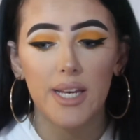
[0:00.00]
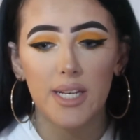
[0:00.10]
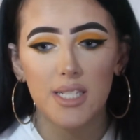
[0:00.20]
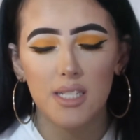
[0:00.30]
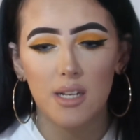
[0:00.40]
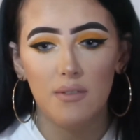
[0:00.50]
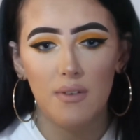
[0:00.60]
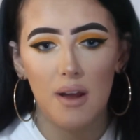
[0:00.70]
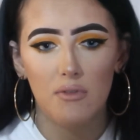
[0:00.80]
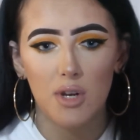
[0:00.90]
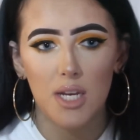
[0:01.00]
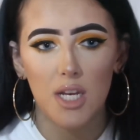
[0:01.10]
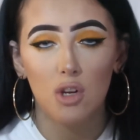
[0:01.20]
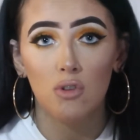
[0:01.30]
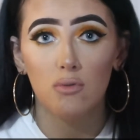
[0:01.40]
It is a
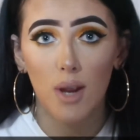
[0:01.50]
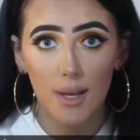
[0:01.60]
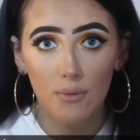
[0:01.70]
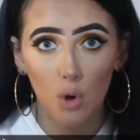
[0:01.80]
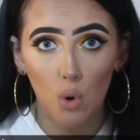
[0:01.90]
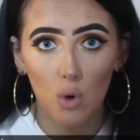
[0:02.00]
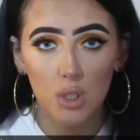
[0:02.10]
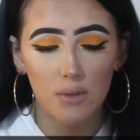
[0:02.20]
very creative course,